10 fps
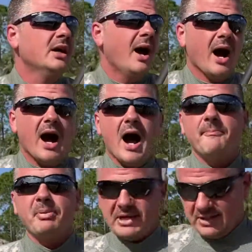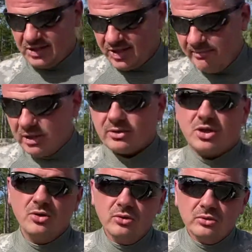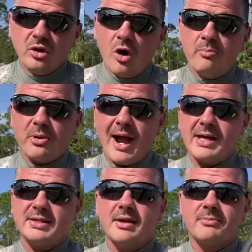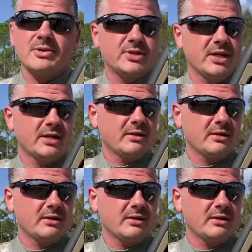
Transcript: but it's similar to low brass number 6,